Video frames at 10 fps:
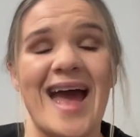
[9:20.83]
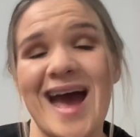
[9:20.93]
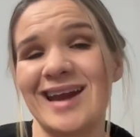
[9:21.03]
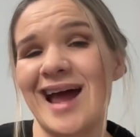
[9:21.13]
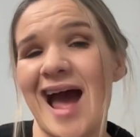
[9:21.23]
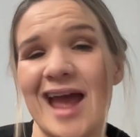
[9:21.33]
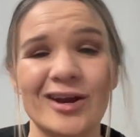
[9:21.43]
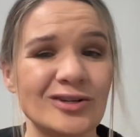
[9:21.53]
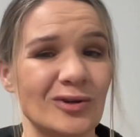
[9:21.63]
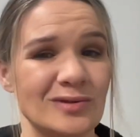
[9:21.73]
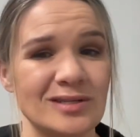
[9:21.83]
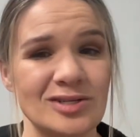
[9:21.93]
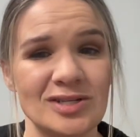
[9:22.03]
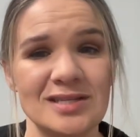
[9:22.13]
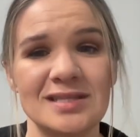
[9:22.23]
add higher
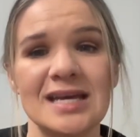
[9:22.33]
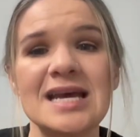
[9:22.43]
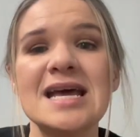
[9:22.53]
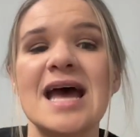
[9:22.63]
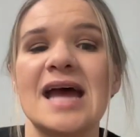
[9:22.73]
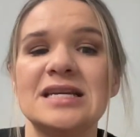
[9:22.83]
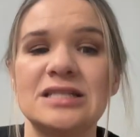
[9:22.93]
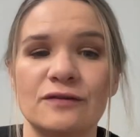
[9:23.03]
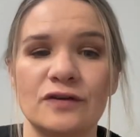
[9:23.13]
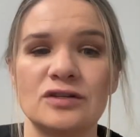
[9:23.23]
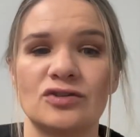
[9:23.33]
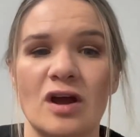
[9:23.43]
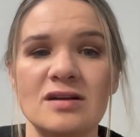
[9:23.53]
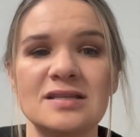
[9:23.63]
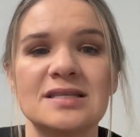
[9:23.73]
dosages and different
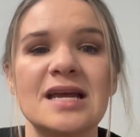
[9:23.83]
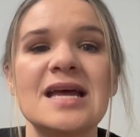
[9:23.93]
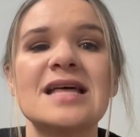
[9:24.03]
drugs,